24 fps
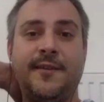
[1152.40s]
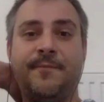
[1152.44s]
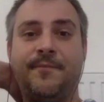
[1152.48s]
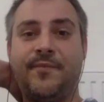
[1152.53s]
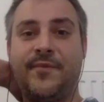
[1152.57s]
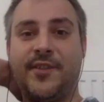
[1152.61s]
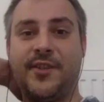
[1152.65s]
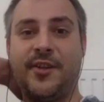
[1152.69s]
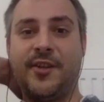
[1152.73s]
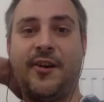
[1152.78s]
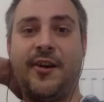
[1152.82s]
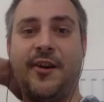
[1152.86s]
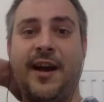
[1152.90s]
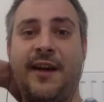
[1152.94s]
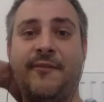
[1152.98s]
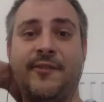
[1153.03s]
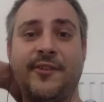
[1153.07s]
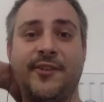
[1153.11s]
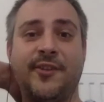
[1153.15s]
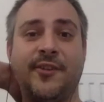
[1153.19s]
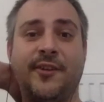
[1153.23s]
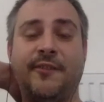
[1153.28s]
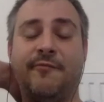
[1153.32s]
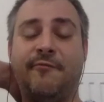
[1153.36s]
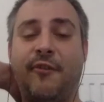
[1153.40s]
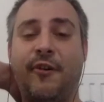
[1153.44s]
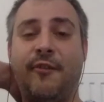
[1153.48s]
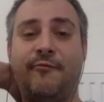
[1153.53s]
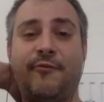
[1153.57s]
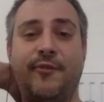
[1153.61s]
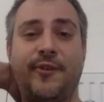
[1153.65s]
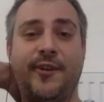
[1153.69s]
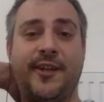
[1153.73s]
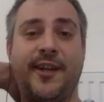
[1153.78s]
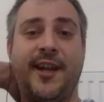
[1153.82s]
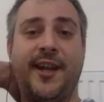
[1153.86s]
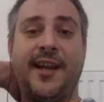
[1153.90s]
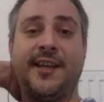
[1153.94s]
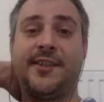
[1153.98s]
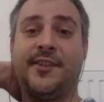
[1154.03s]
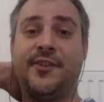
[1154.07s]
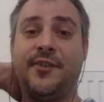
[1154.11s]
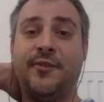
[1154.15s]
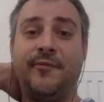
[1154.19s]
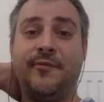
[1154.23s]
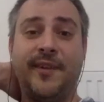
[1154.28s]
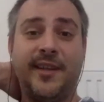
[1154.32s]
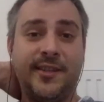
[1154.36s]
So I was on the phone for the next
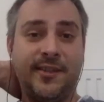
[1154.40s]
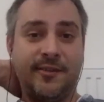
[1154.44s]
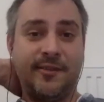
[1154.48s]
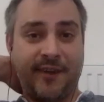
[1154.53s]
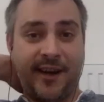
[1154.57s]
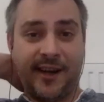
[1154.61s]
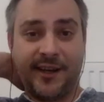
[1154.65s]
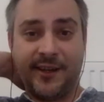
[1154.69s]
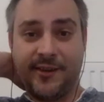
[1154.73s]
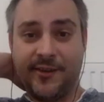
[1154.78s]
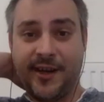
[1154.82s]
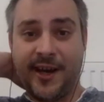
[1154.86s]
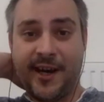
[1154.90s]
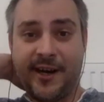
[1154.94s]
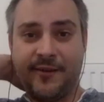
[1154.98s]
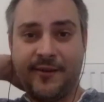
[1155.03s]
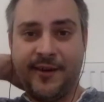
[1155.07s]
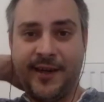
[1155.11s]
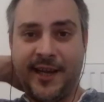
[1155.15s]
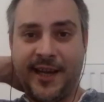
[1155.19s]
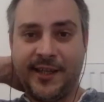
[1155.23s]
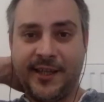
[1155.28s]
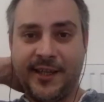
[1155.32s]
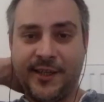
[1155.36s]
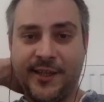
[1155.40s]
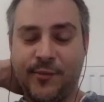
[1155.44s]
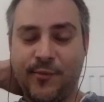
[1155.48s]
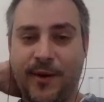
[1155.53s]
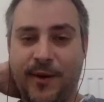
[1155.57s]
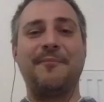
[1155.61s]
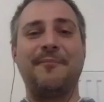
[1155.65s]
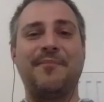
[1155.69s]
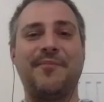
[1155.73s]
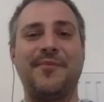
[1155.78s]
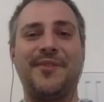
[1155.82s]
2 weeks to find the next one.